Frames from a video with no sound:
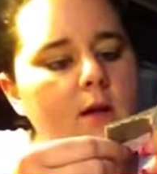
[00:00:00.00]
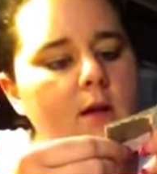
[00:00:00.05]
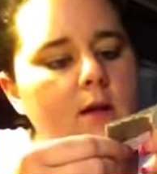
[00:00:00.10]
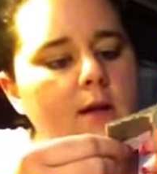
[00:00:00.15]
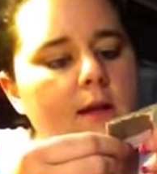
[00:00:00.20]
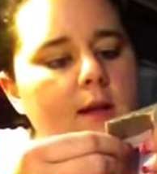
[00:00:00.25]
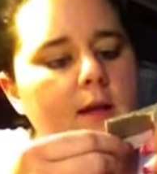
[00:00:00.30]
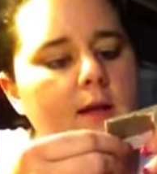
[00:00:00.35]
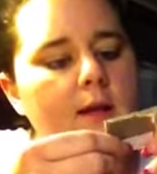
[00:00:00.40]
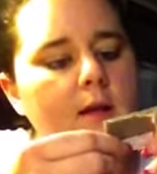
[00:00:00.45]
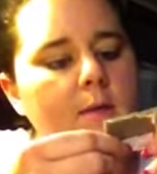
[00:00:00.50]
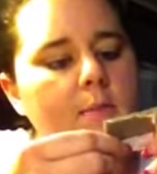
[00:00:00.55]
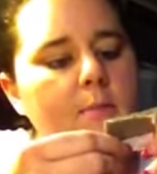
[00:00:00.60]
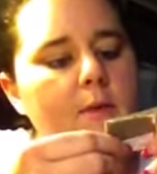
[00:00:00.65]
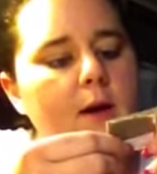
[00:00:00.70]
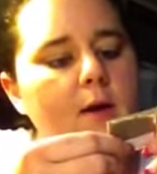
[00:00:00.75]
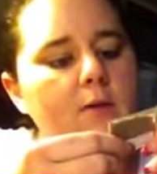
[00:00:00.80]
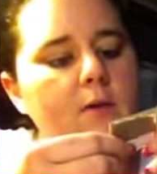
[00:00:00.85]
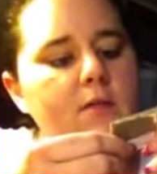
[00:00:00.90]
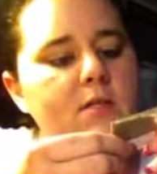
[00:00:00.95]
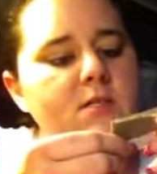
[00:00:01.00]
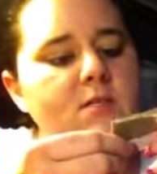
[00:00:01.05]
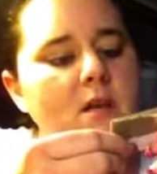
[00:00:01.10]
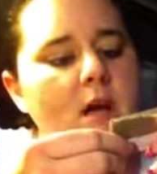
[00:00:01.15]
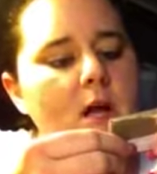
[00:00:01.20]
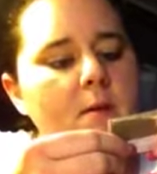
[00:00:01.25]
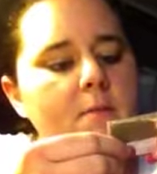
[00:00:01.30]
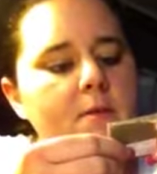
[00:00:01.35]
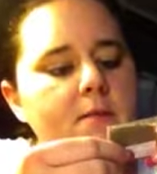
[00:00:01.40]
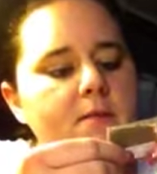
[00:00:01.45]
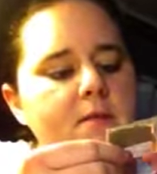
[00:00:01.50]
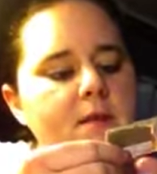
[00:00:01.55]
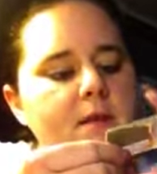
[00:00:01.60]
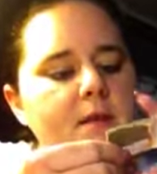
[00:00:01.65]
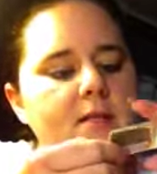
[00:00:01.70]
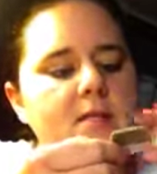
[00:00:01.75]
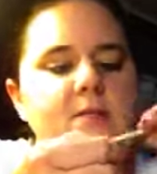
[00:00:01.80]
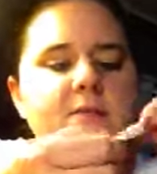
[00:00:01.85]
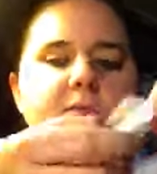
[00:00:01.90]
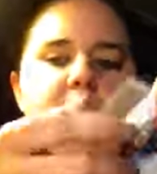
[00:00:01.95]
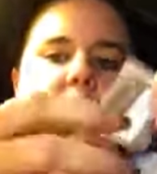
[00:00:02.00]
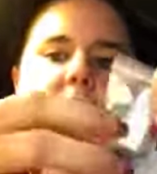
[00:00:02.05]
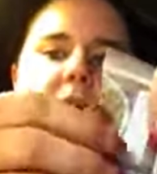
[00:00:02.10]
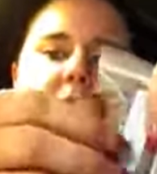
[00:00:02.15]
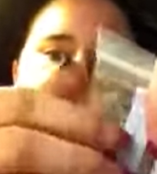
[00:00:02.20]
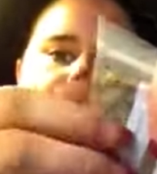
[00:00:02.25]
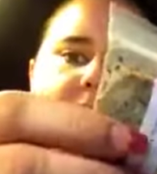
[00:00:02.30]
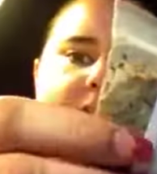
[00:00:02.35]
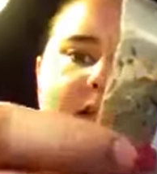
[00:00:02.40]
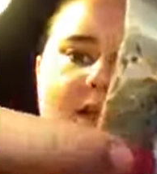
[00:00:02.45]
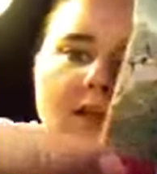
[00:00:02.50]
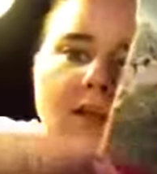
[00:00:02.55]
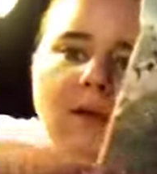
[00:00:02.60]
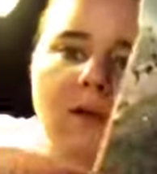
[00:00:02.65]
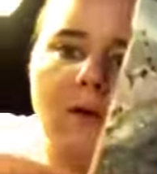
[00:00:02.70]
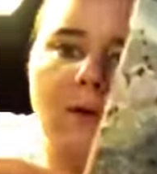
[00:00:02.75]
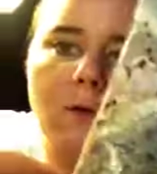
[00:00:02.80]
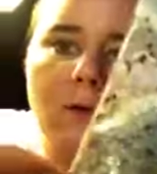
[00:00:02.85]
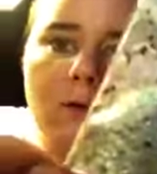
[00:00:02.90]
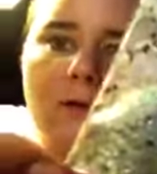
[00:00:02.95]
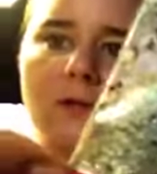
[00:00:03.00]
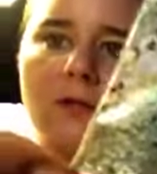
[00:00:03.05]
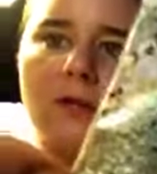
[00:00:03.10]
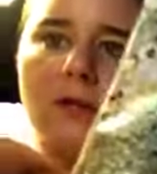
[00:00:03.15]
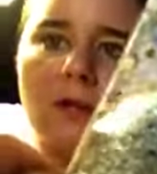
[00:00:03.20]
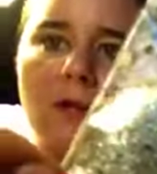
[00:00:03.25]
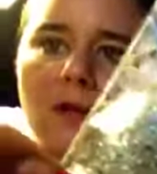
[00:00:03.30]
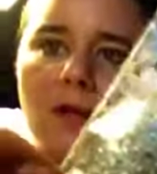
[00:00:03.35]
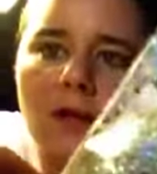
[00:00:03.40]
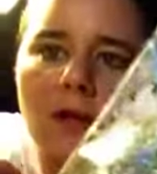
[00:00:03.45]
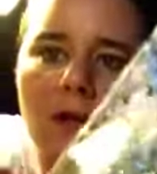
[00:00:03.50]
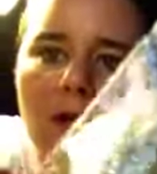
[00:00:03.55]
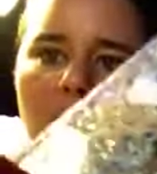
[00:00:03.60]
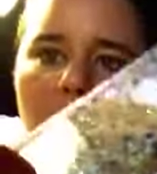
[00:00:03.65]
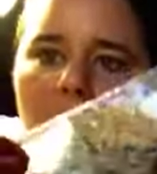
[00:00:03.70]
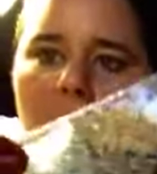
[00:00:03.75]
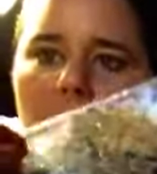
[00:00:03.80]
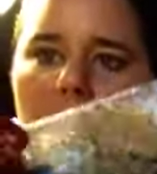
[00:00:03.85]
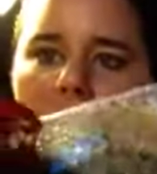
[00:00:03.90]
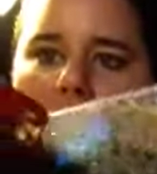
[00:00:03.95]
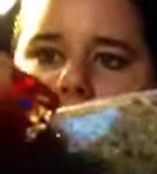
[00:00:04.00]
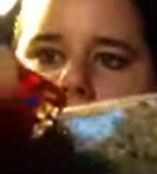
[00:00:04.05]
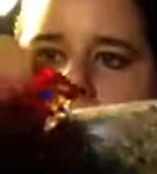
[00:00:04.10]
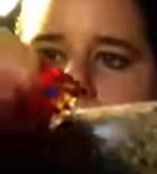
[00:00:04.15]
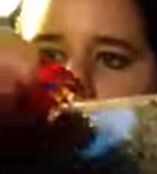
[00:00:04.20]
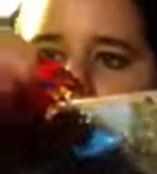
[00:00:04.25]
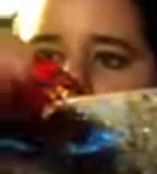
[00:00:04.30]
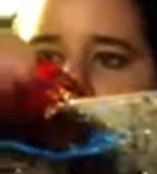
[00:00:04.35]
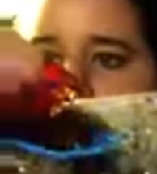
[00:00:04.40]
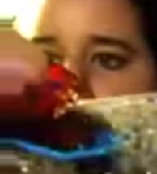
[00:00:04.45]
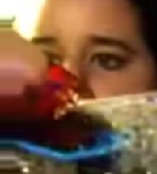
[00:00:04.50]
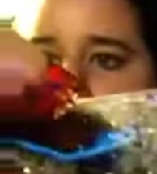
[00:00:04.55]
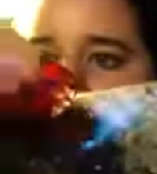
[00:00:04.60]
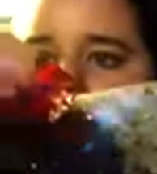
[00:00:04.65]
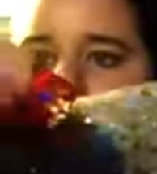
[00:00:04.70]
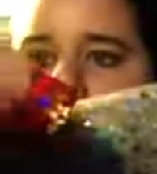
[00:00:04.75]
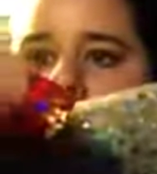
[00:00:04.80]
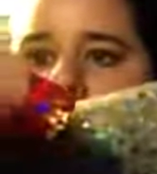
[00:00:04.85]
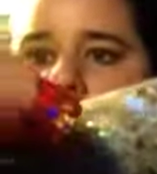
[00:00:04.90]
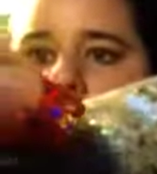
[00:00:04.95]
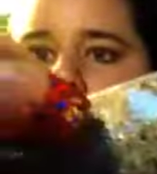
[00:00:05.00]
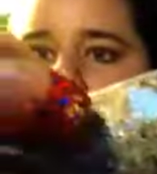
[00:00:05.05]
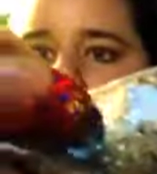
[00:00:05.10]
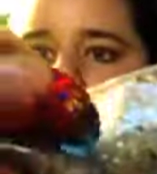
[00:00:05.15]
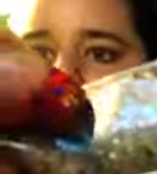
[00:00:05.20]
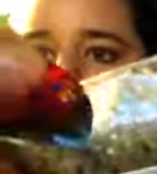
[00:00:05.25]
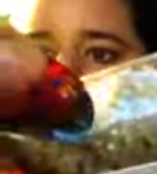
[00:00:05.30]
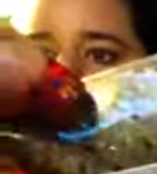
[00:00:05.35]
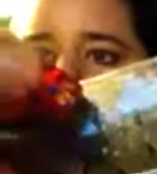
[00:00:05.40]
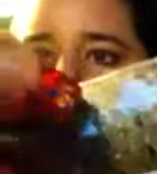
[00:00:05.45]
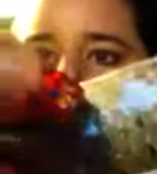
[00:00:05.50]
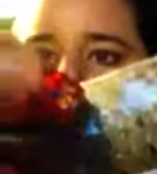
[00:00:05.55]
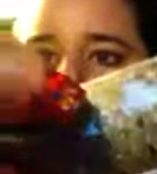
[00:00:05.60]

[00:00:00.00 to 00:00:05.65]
like, brownish diamonds in it. It's very cute. It has diamonds in